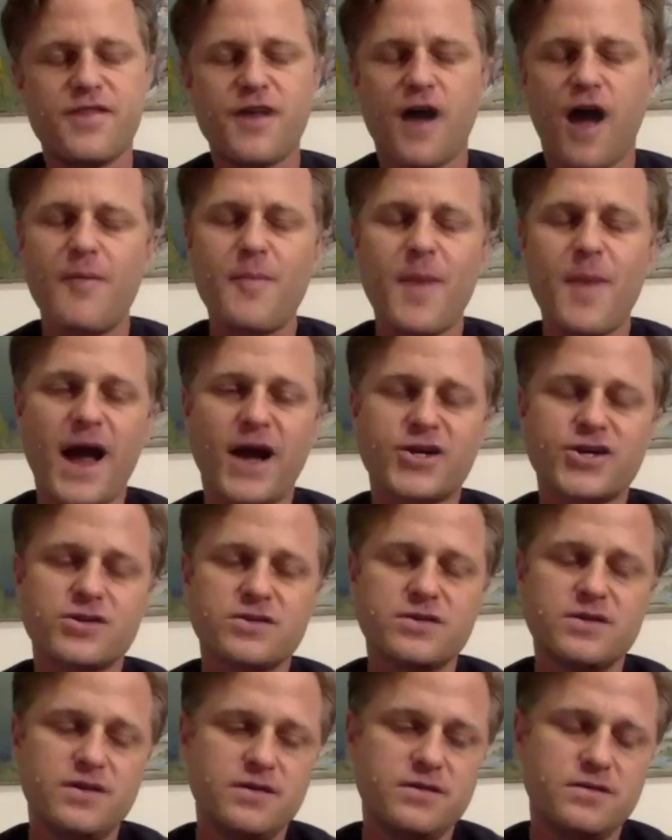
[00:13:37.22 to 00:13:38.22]
I'm
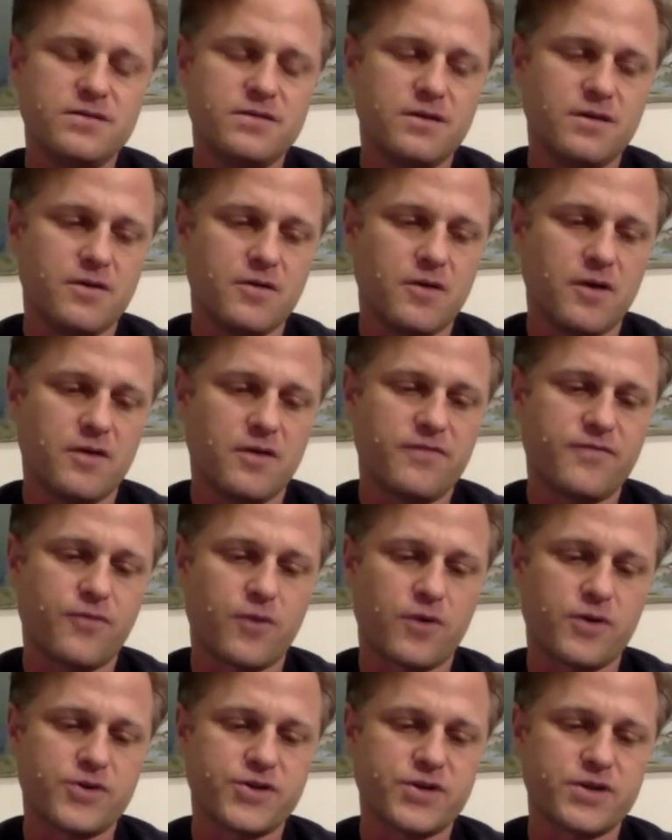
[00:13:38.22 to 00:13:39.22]
actually,
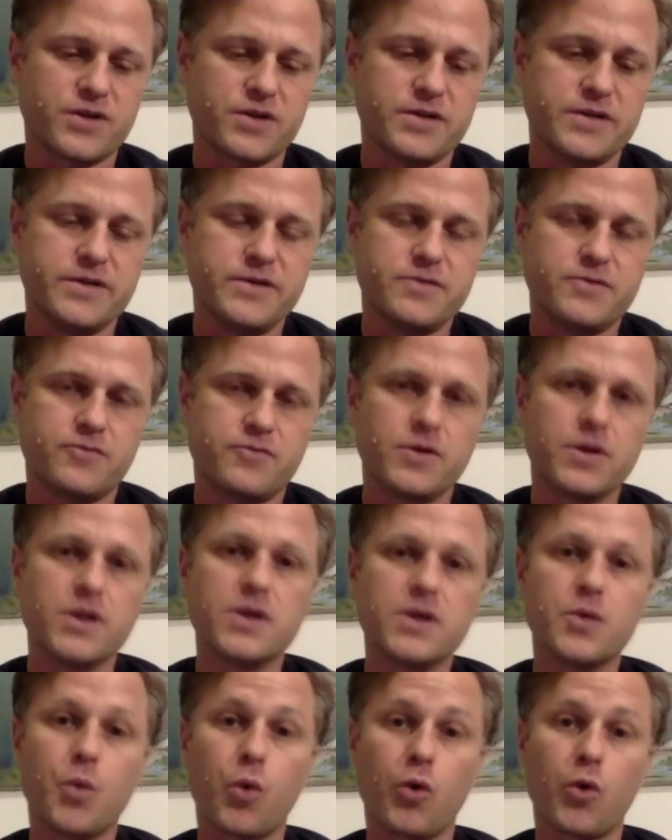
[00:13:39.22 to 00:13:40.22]
unfortunately,
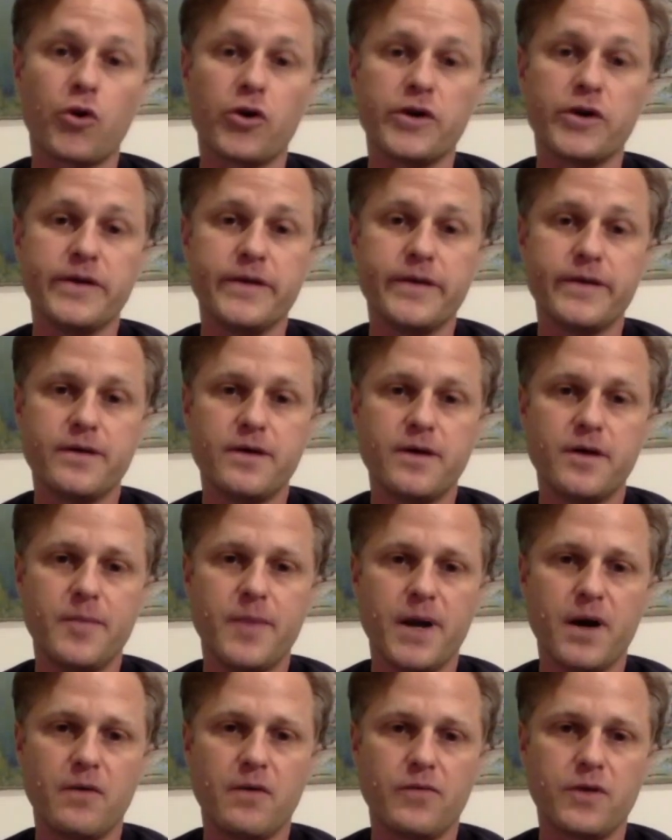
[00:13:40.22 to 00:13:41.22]
really worried
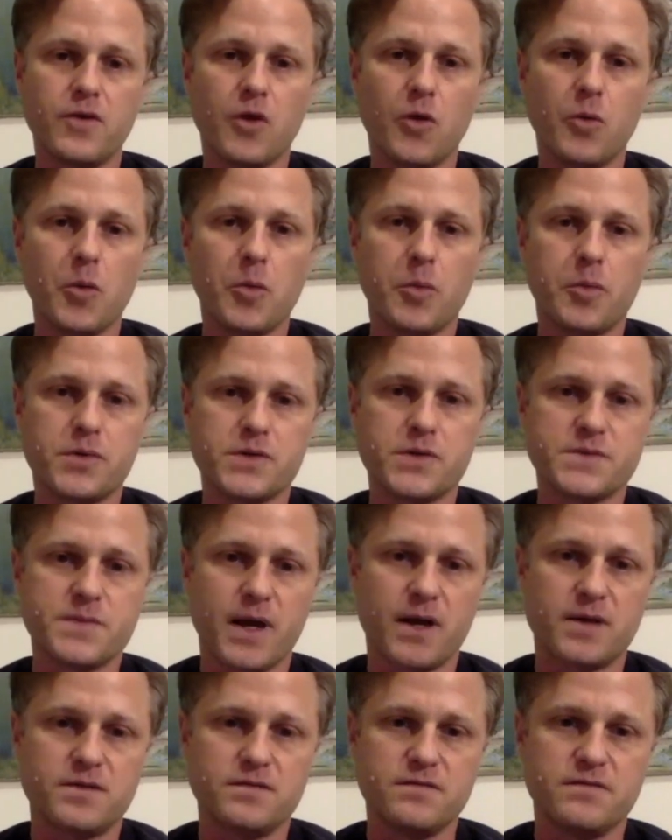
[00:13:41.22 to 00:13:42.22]
about the global
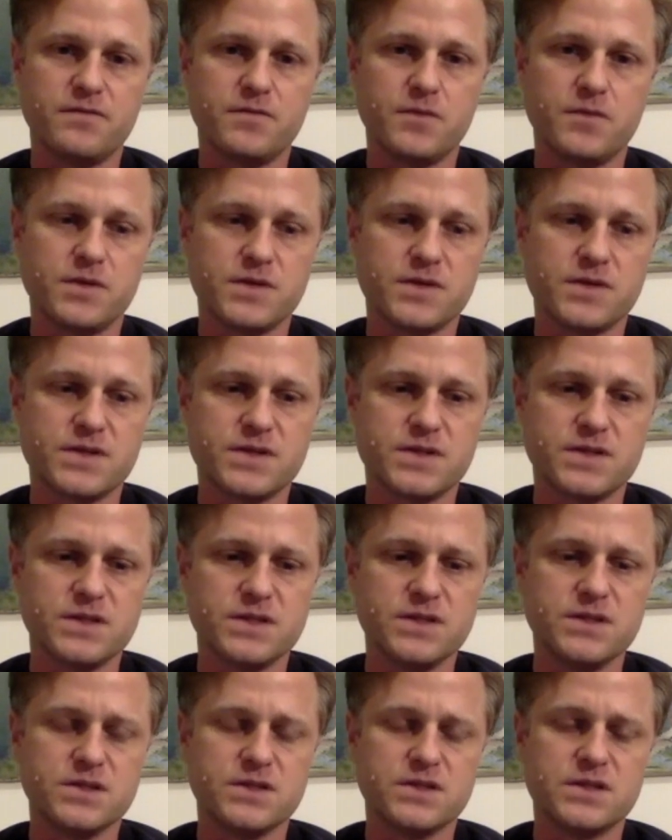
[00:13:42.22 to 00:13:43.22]
perspective with this
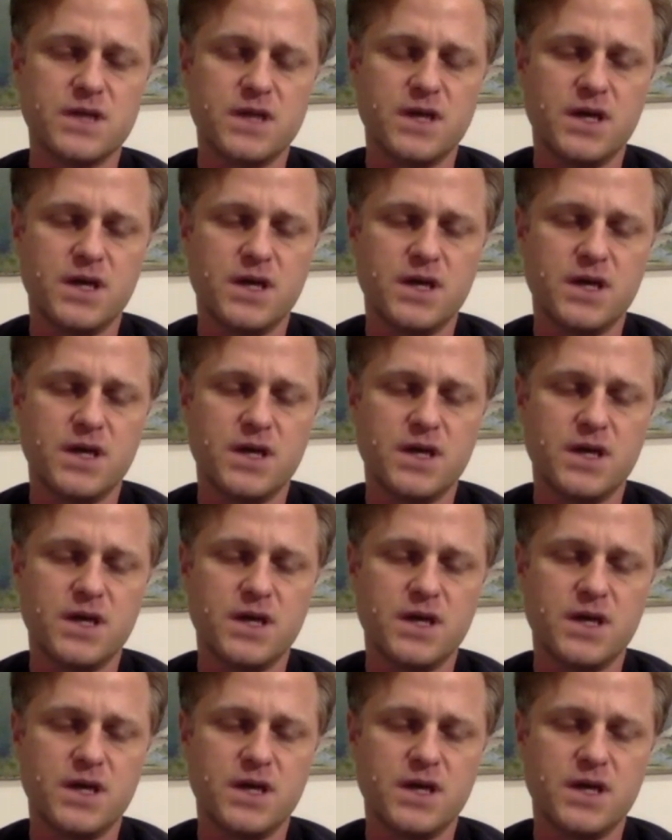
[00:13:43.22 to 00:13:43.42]
disease.